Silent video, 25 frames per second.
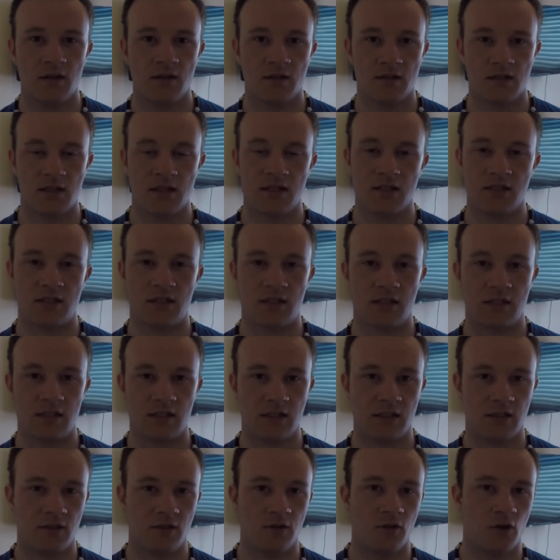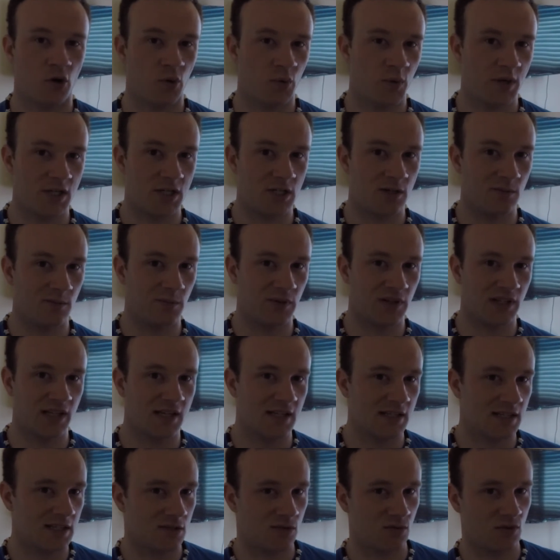Since Norwegian
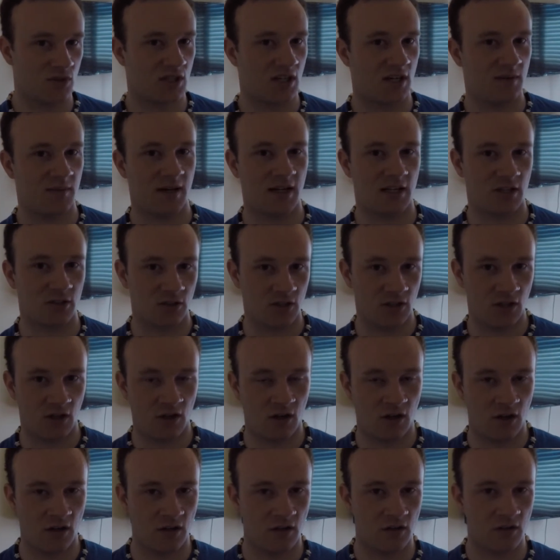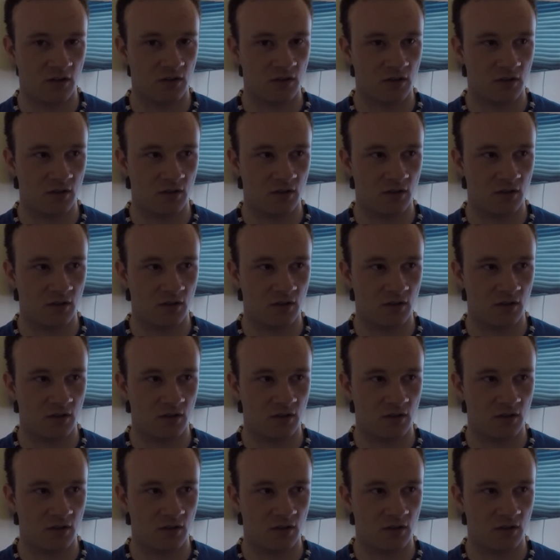Bliss, which I'm actually on